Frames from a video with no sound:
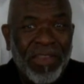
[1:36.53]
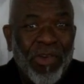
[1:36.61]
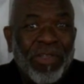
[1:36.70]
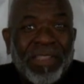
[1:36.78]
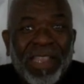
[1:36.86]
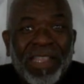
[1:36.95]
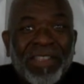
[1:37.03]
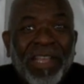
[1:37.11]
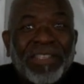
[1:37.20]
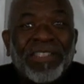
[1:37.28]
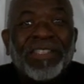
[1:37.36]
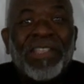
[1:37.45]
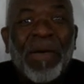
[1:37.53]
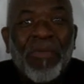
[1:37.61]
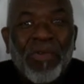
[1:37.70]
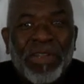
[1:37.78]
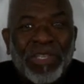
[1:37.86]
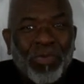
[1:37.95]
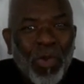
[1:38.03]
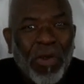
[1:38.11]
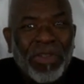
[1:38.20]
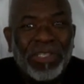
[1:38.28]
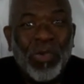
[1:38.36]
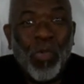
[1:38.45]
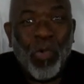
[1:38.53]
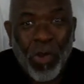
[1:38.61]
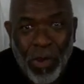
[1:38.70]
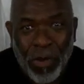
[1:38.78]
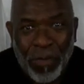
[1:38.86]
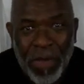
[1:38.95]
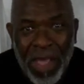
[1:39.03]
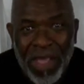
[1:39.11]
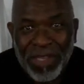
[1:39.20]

The only thing that doesn't stumble in this world is a worm.